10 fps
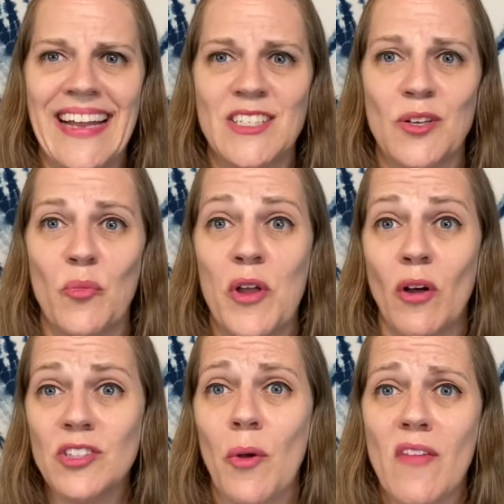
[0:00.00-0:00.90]
we
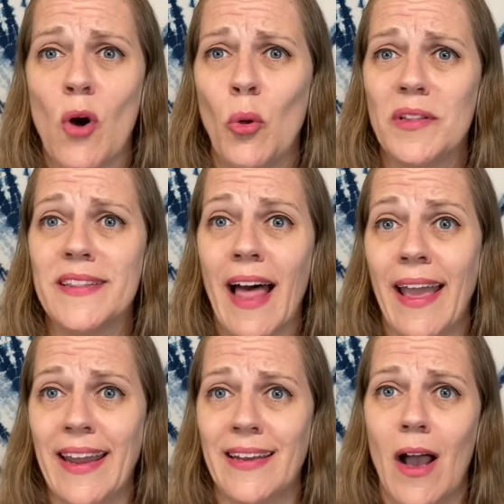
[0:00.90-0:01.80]
also have a whole
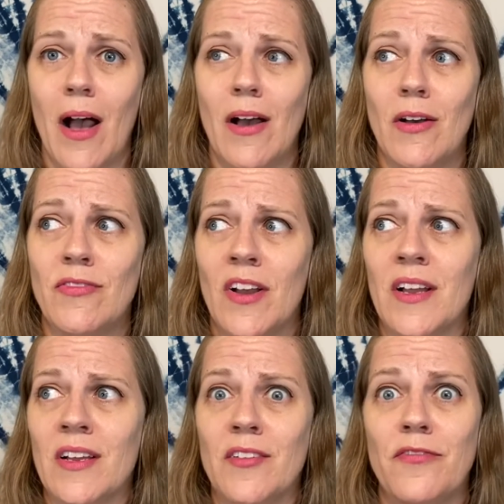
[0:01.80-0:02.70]
line of
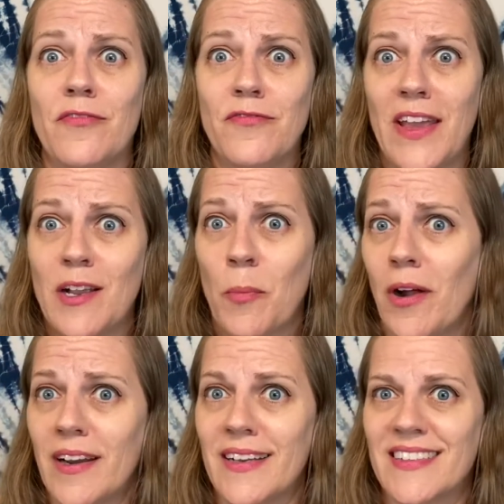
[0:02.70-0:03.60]
fake
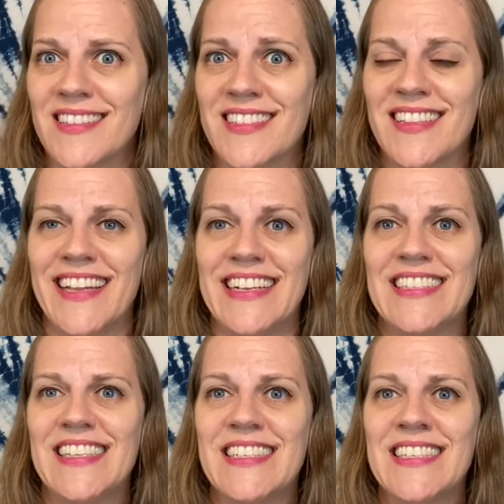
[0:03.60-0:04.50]
products that
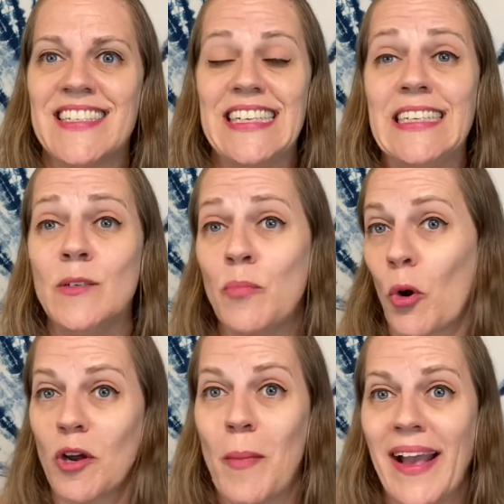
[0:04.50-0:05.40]
exist in
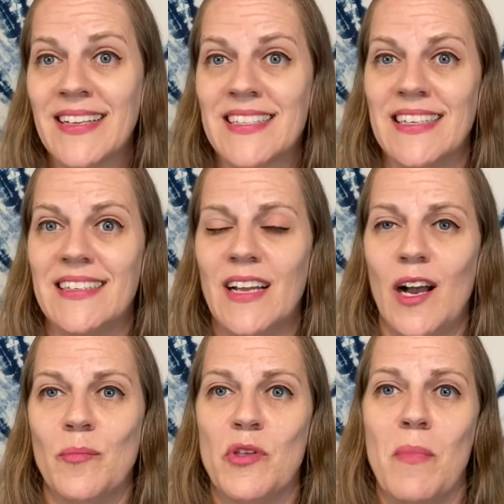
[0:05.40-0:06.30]
Pork magazine.
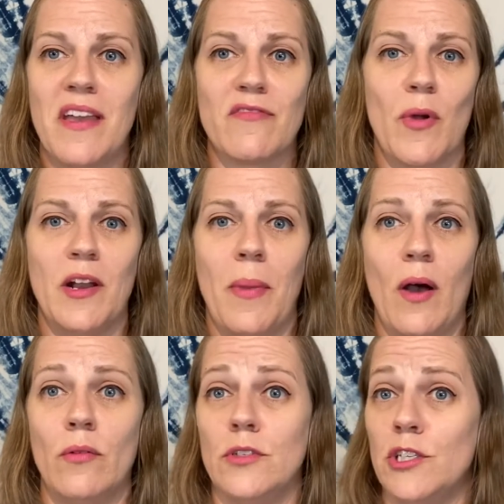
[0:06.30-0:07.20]
You may have read
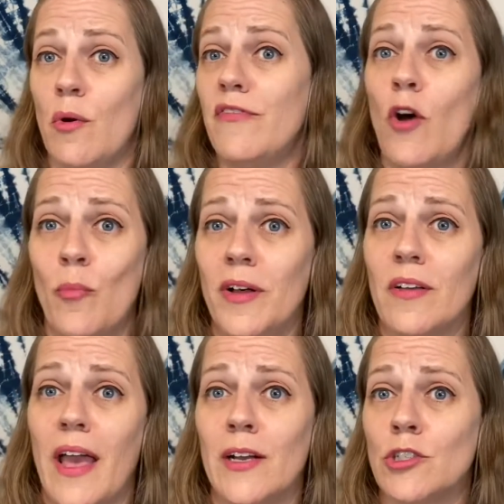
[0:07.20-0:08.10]
about UFO
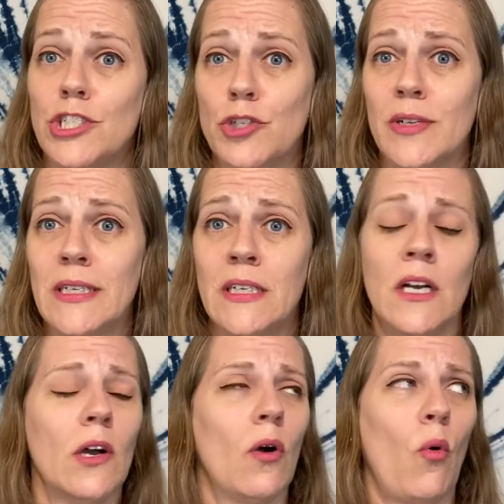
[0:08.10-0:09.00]
milk energy drink,
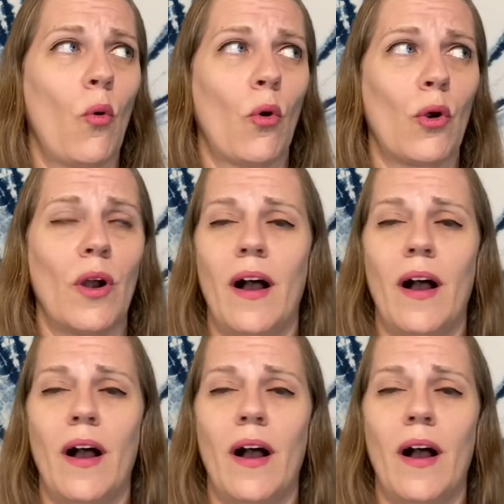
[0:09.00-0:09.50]
or